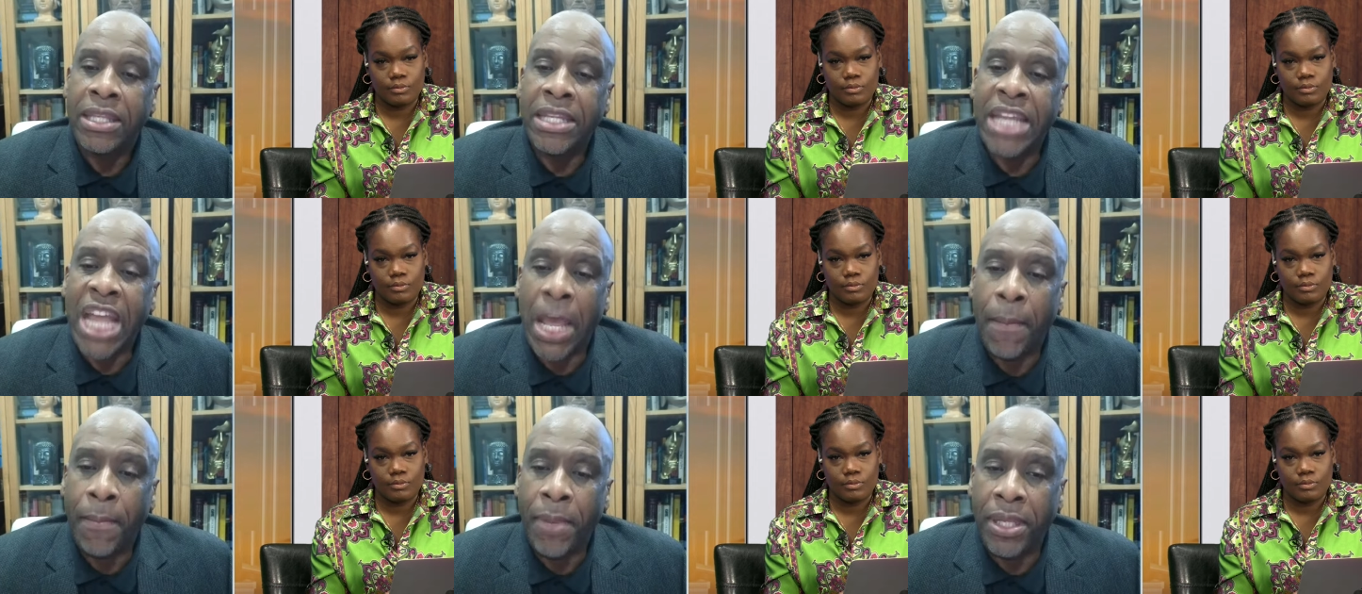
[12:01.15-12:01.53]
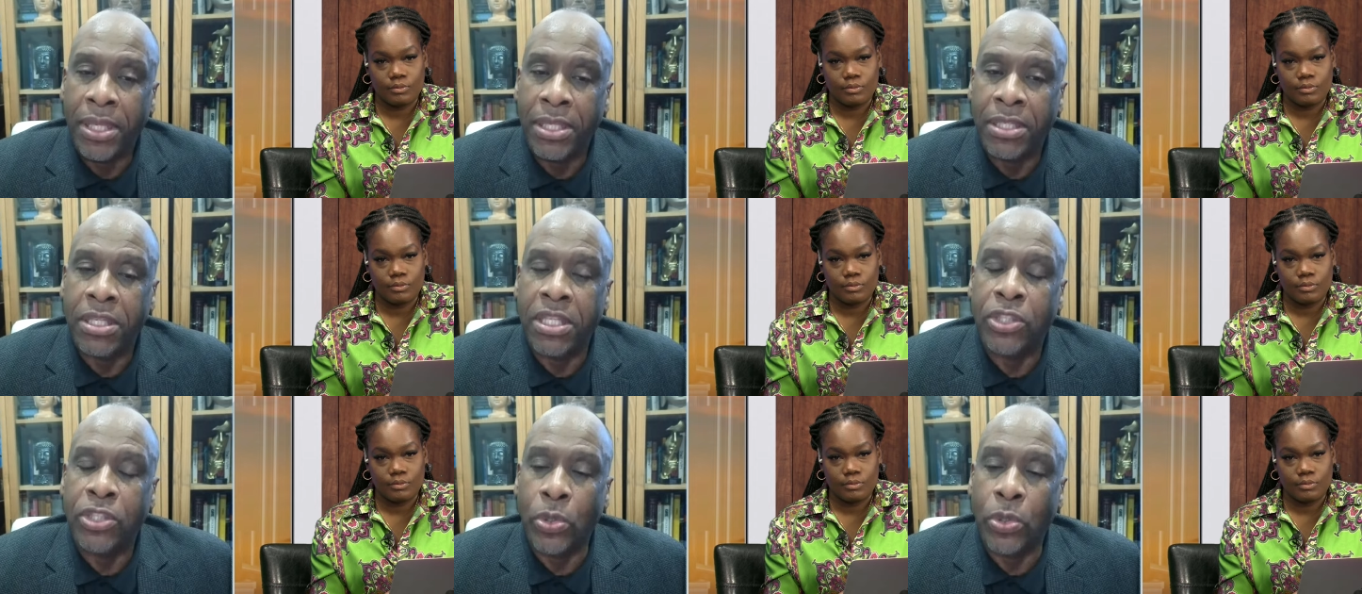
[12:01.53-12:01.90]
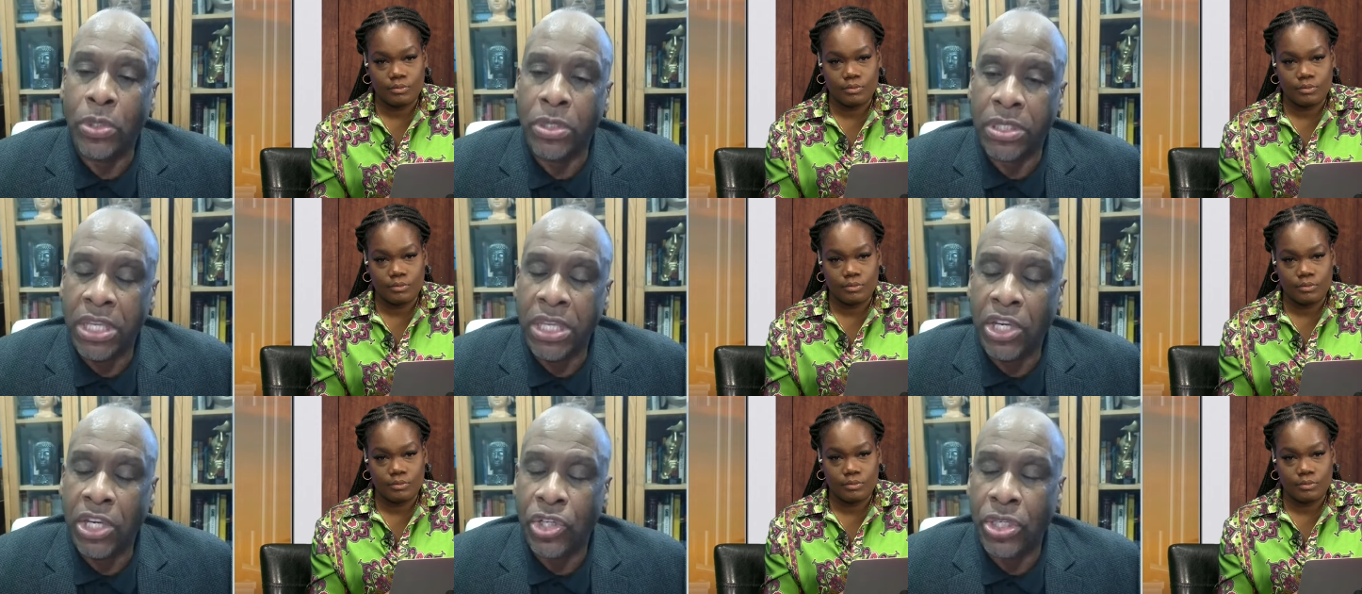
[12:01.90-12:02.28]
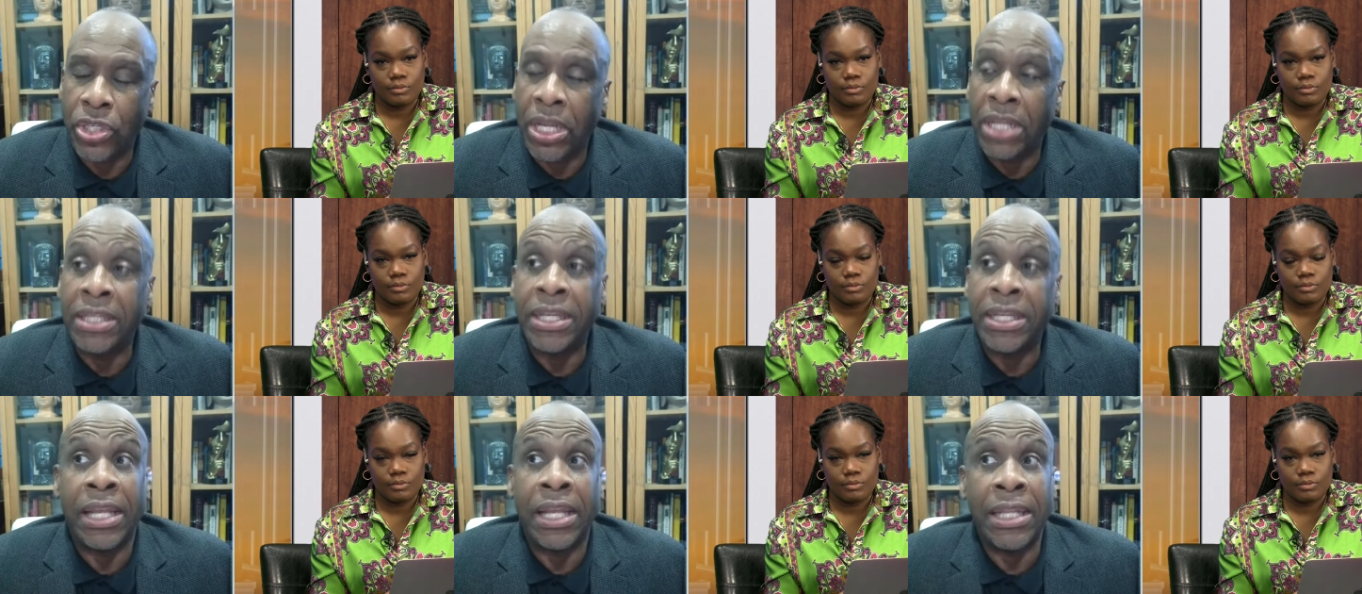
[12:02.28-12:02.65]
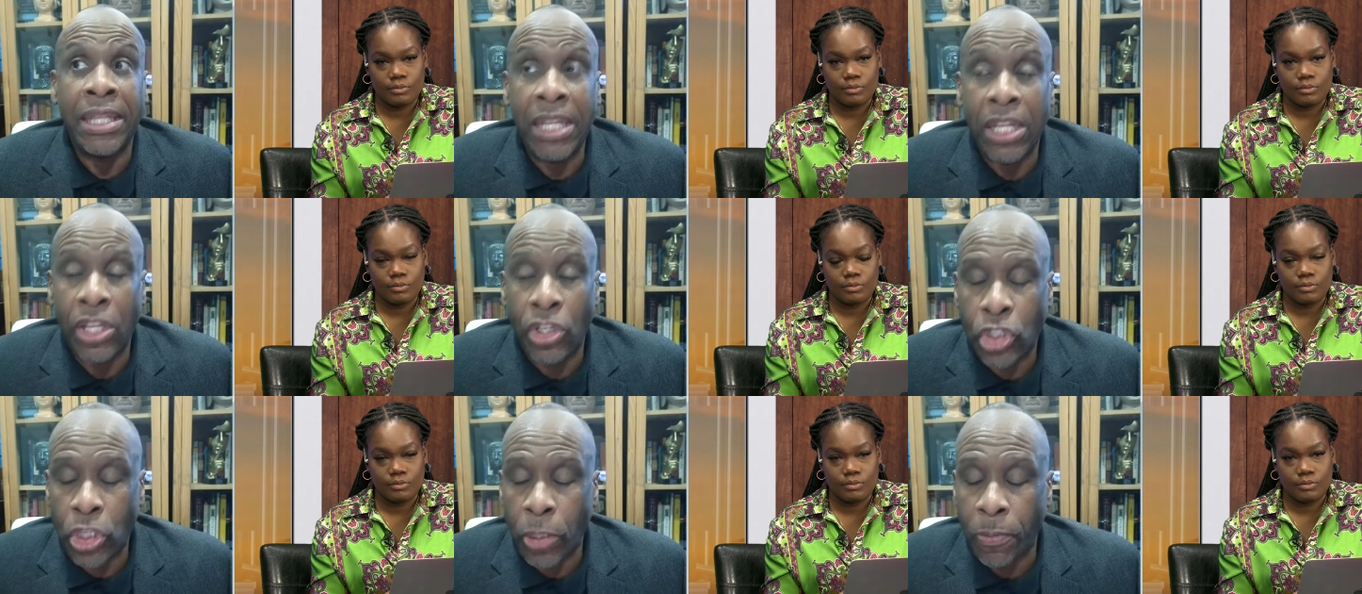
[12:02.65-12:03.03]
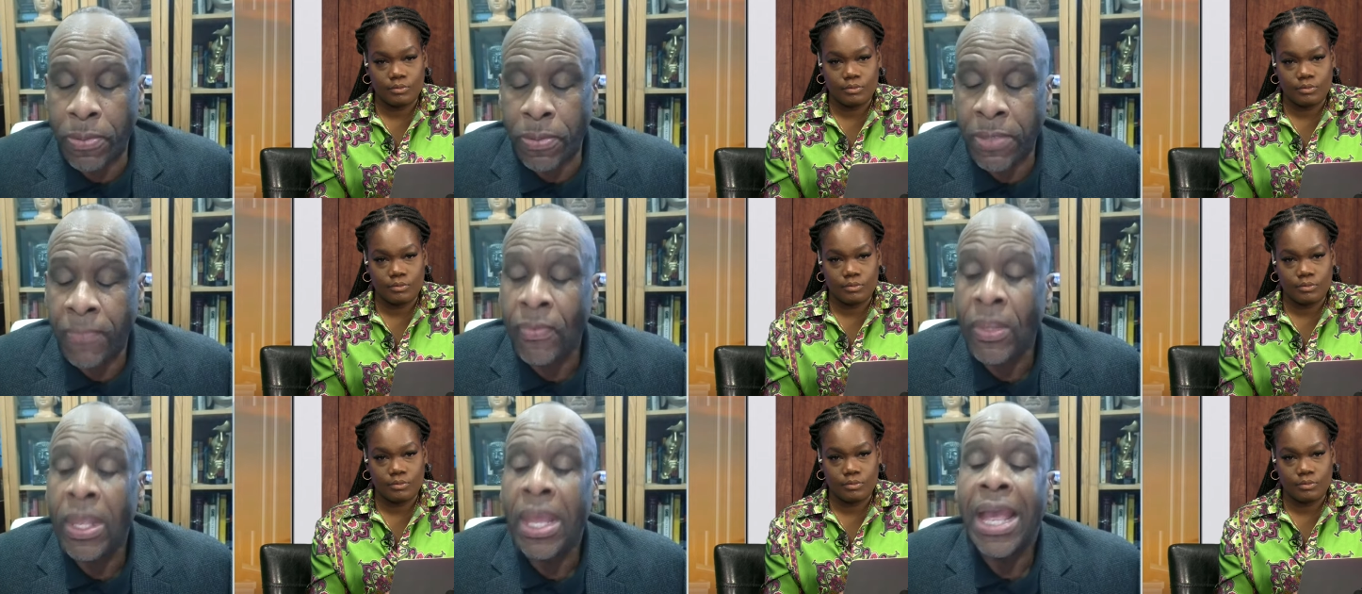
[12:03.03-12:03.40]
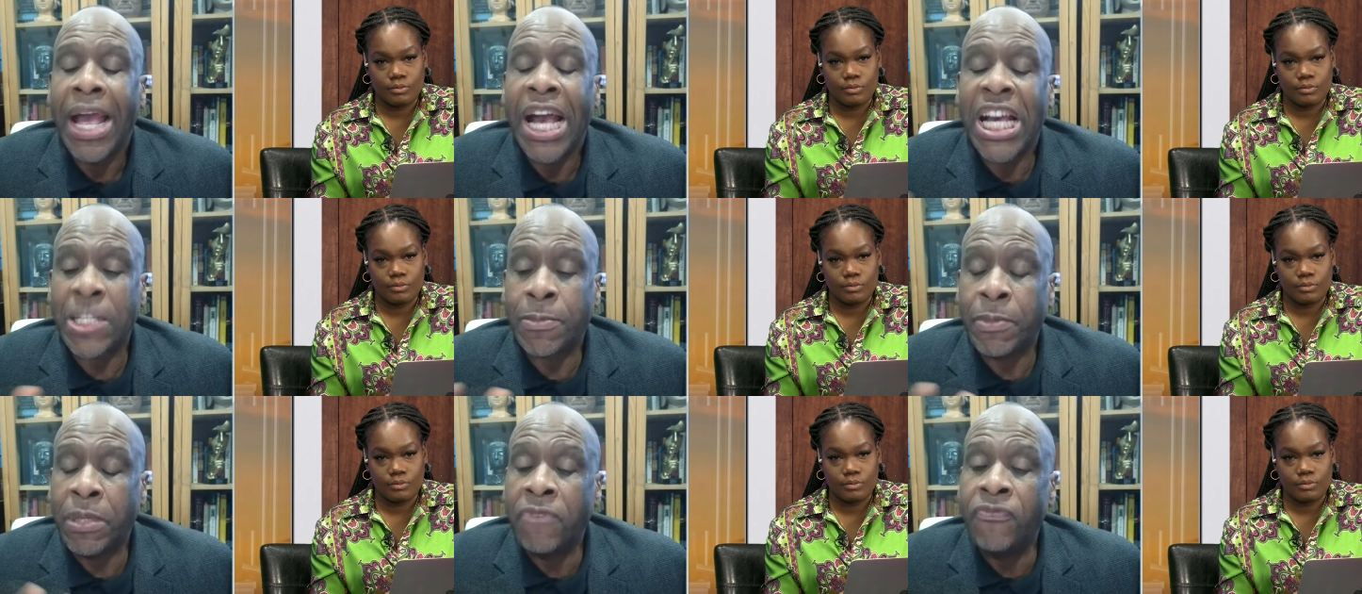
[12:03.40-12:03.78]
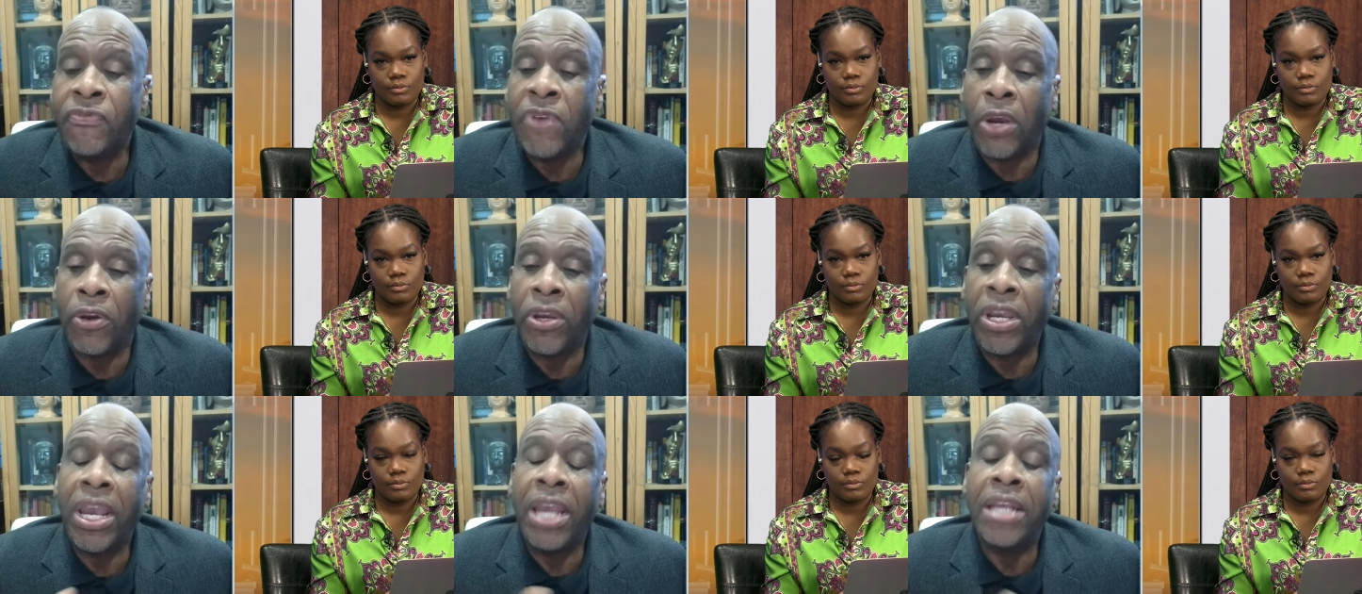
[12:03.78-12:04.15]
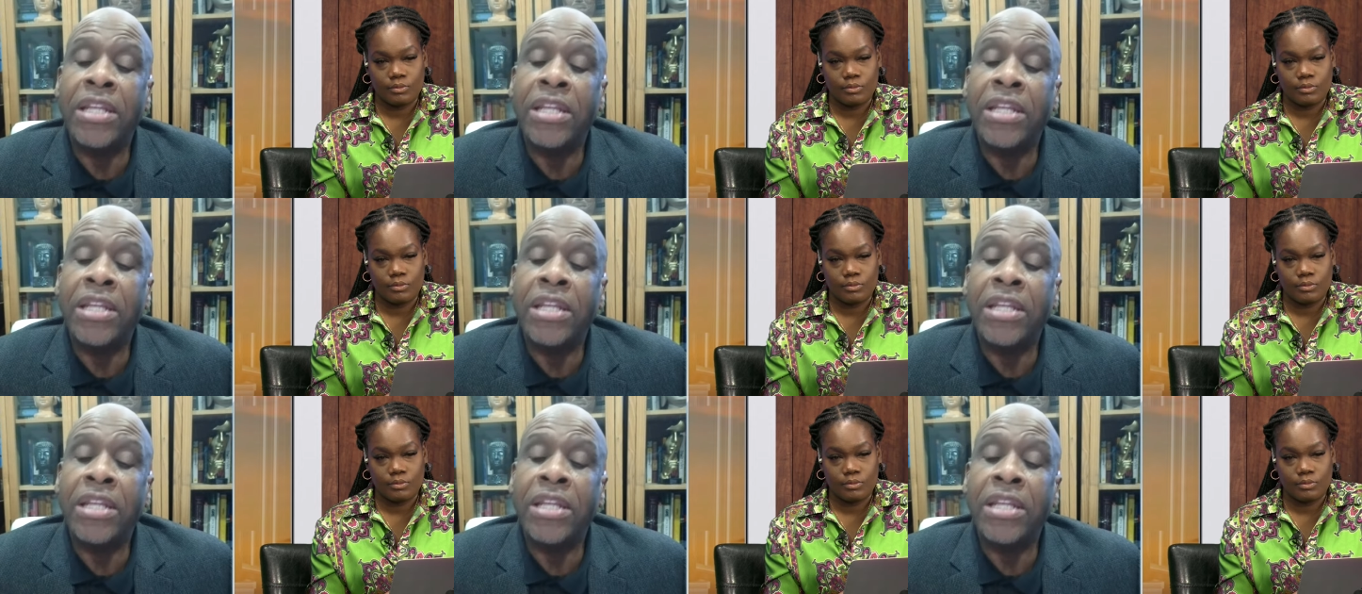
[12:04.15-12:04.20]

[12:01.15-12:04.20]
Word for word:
Speaker 1: Diabetes Association, and their leaderships has been very